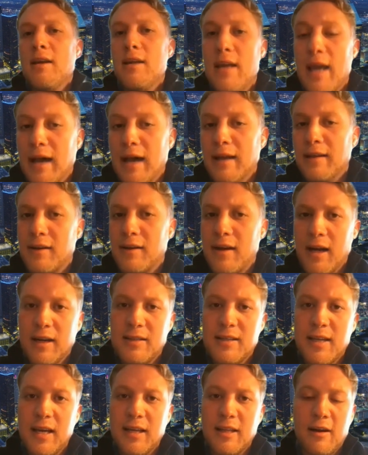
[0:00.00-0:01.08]
Yeah, they're kind of
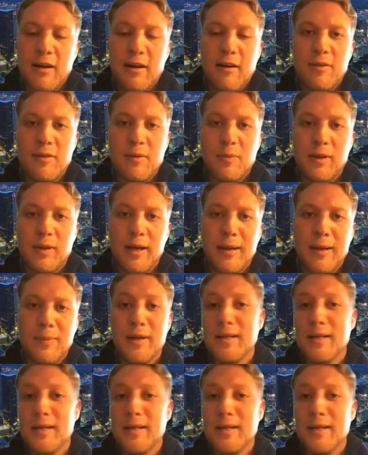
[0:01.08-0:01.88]
taking that off the plate,